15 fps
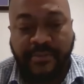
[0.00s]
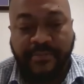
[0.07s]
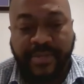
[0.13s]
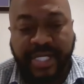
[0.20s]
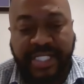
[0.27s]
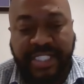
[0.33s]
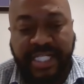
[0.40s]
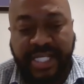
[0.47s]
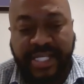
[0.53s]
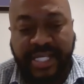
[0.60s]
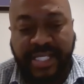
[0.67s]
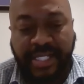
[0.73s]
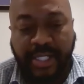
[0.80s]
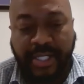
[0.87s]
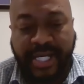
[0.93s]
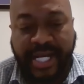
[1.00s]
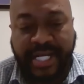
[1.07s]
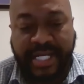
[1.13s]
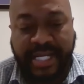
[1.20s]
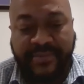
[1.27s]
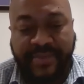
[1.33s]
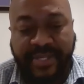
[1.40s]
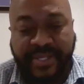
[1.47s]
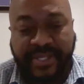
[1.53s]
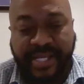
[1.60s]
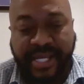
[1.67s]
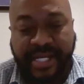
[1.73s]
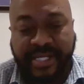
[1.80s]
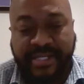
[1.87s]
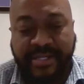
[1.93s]
But Jesus looked at them and
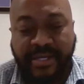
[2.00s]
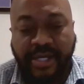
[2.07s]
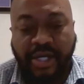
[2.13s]
said,